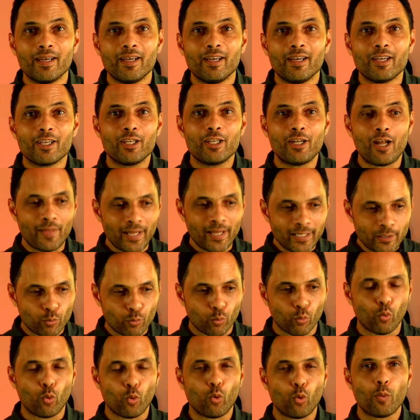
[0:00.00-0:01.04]
You know, that's
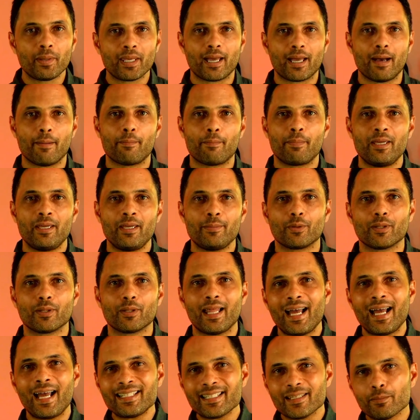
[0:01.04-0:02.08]
warming up people.
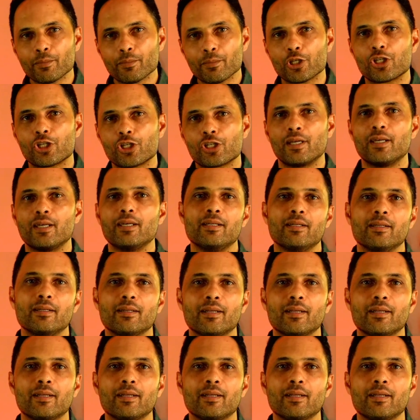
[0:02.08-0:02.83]
That's a machine.